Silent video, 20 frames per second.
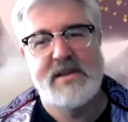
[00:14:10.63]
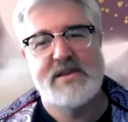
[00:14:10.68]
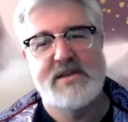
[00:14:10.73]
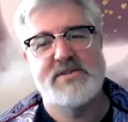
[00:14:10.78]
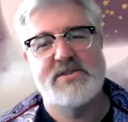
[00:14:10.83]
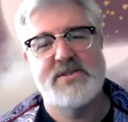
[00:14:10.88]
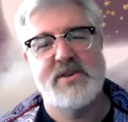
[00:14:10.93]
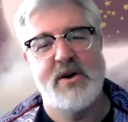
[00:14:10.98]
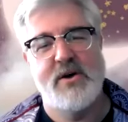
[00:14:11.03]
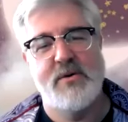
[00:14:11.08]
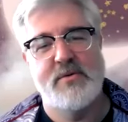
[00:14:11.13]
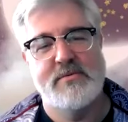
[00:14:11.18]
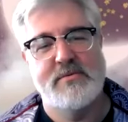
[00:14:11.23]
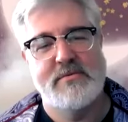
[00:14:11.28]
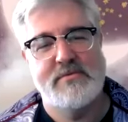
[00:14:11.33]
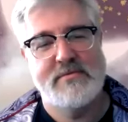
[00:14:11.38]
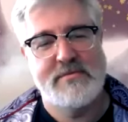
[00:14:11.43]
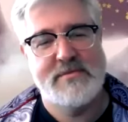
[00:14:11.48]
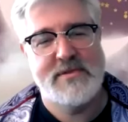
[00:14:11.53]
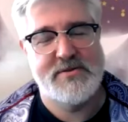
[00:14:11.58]
So
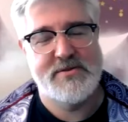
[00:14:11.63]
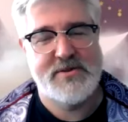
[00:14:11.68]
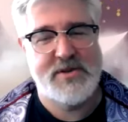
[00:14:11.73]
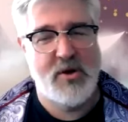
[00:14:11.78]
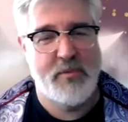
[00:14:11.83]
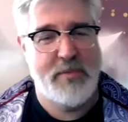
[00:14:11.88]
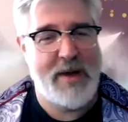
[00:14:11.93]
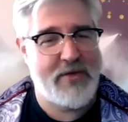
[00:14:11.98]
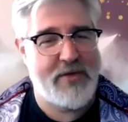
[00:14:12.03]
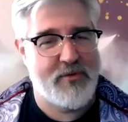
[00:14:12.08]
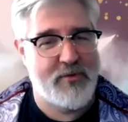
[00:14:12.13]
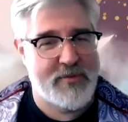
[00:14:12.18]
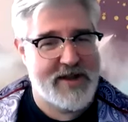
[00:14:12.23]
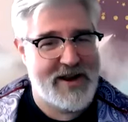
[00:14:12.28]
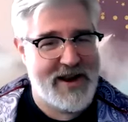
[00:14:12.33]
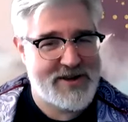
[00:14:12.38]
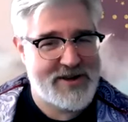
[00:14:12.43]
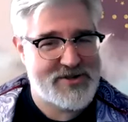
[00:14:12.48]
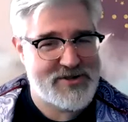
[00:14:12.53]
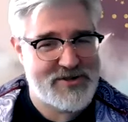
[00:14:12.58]
there's no bathroom
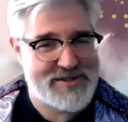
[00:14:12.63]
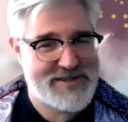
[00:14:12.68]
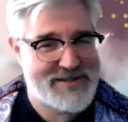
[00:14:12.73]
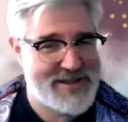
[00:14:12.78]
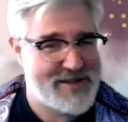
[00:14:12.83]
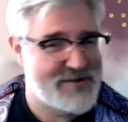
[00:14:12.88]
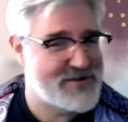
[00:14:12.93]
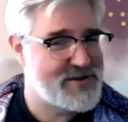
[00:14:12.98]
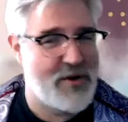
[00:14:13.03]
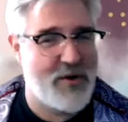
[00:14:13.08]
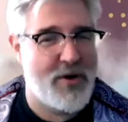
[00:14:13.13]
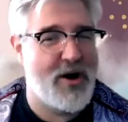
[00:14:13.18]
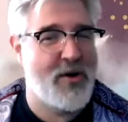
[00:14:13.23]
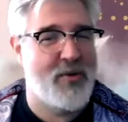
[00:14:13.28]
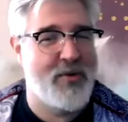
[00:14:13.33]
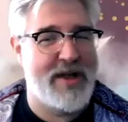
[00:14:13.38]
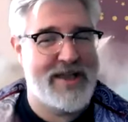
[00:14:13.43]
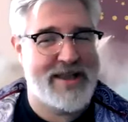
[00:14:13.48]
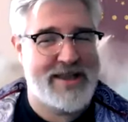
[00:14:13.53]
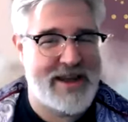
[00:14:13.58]
connections. There's no
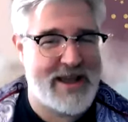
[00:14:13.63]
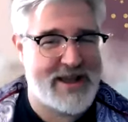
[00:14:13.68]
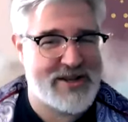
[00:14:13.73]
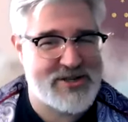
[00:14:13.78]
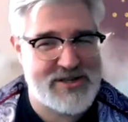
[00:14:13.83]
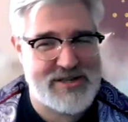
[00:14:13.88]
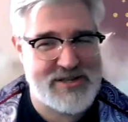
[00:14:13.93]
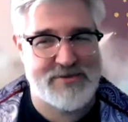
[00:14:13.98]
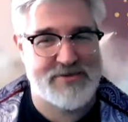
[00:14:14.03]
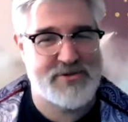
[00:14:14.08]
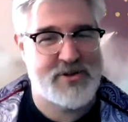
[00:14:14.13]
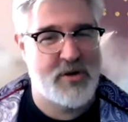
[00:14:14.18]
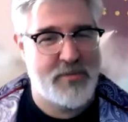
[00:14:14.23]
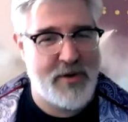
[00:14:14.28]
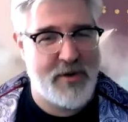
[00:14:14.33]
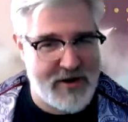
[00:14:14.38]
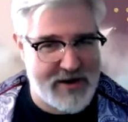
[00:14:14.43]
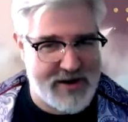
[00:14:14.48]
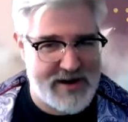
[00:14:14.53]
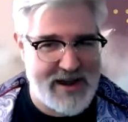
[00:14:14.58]
hallway connections. There's no
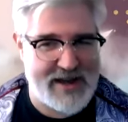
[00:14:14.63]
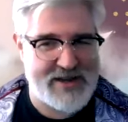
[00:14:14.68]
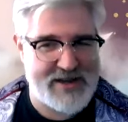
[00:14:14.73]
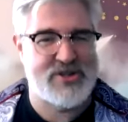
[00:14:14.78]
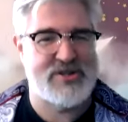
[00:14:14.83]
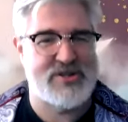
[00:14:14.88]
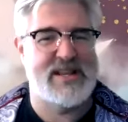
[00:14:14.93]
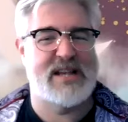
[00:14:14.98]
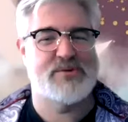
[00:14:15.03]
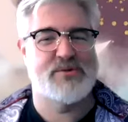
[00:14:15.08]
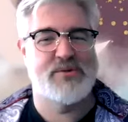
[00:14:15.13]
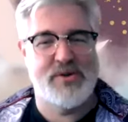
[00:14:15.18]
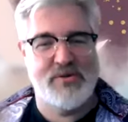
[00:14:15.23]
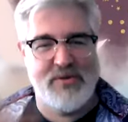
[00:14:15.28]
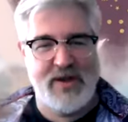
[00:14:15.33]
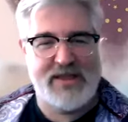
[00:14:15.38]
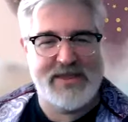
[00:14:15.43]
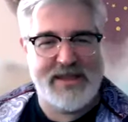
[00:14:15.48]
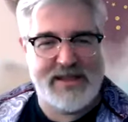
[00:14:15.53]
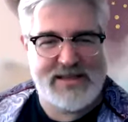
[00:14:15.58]
bar connections. That's where the
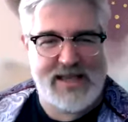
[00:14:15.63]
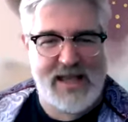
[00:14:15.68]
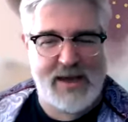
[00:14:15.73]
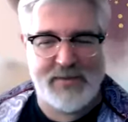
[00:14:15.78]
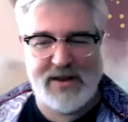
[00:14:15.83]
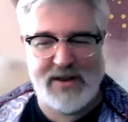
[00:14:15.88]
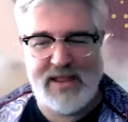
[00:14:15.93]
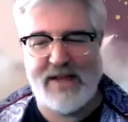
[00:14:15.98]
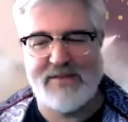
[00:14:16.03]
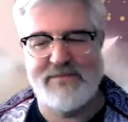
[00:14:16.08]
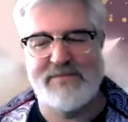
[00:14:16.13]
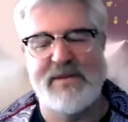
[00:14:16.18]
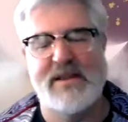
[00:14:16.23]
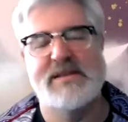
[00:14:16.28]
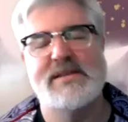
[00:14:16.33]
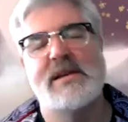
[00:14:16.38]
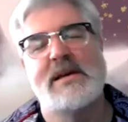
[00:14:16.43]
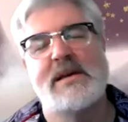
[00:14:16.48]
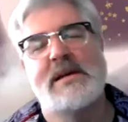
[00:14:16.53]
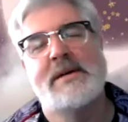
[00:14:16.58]
great things happen in live events.